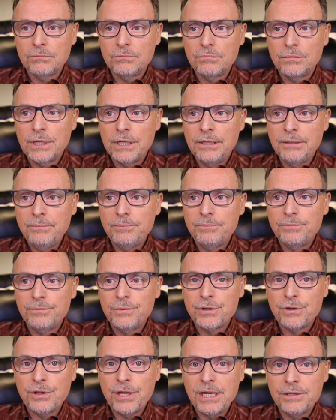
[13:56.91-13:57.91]
Okay,
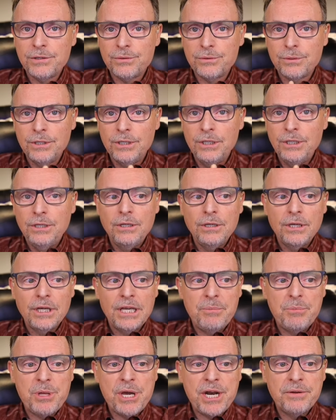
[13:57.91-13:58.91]
so
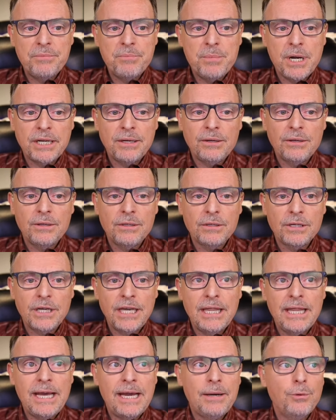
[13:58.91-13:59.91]
keep that in mind.
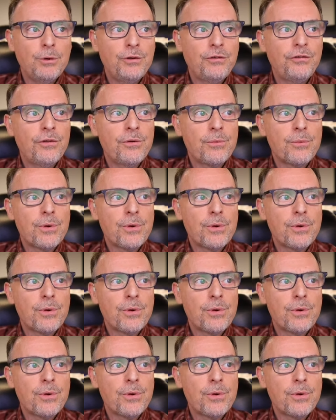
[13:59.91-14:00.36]
And that was the